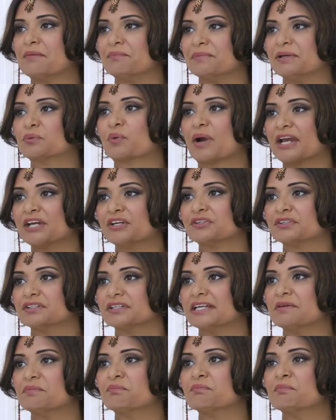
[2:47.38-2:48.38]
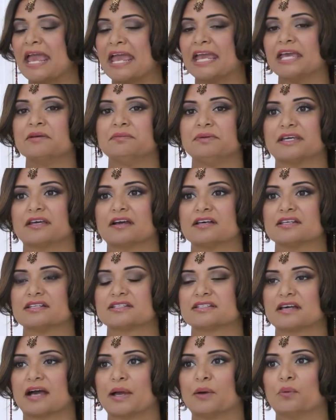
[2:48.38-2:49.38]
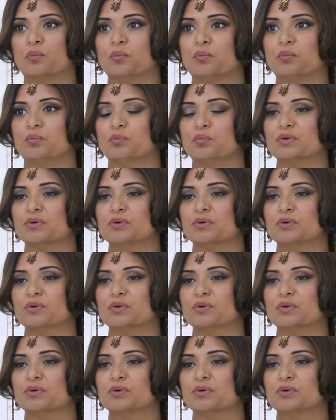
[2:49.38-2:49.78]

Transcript: at me regularly. A, because I